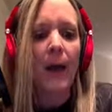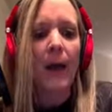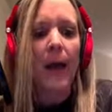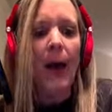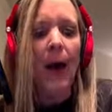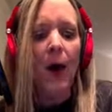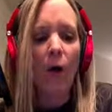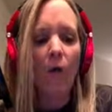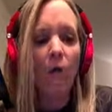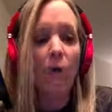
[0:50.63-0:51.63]

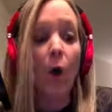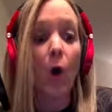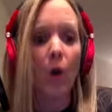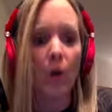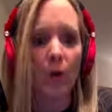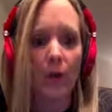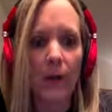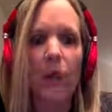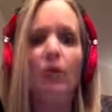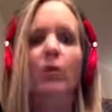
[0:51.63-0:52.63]
how far the
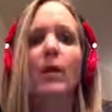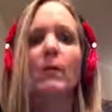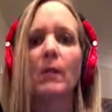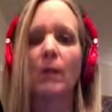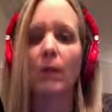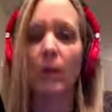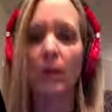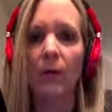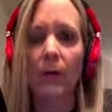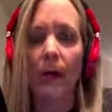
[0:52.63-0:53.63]
extreme is going to
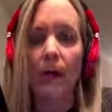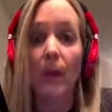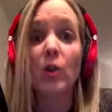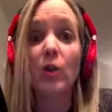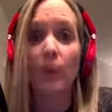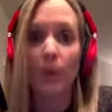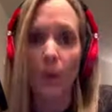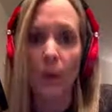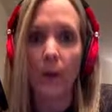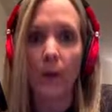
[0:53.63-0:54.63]
be for that pitch bend
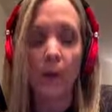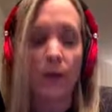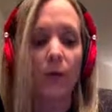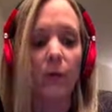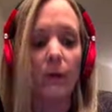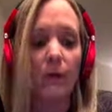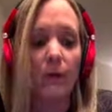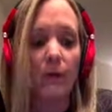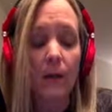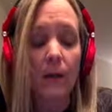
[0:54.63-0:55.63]
wheel. So for
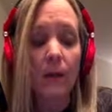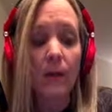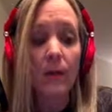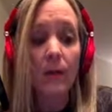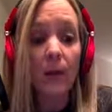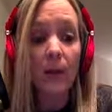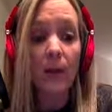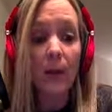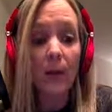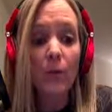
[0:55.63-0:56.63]
instance,
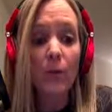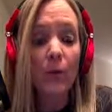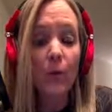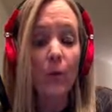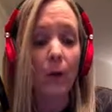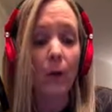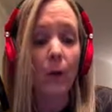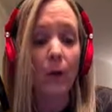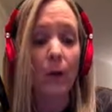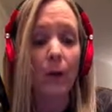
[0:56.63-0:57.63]
Serum's pitch bend wheel
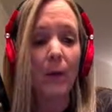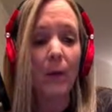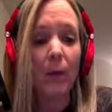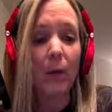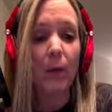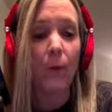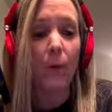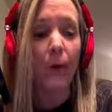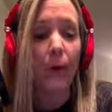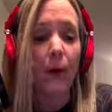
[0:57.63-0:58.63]
will let me go
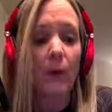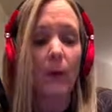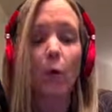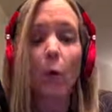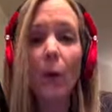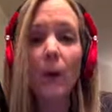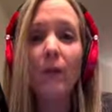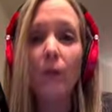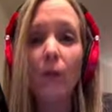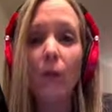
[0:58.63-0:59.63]
up to
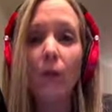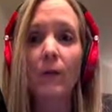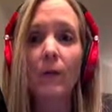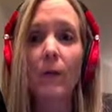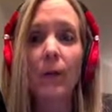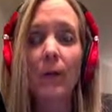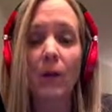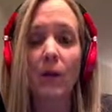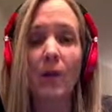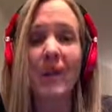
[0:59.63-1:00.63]
24
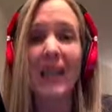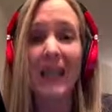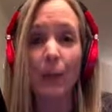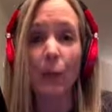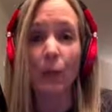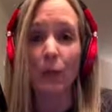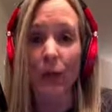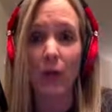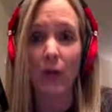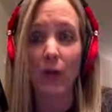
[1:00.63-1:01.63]
semitones in either
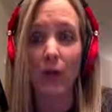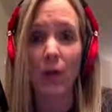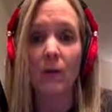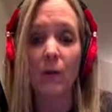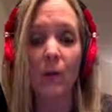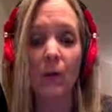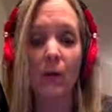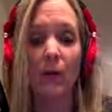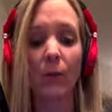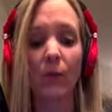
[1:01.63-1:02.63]
direction, which gives me
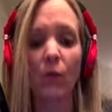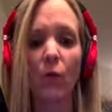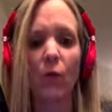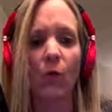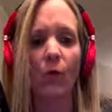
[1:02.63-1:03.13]
some pretty cool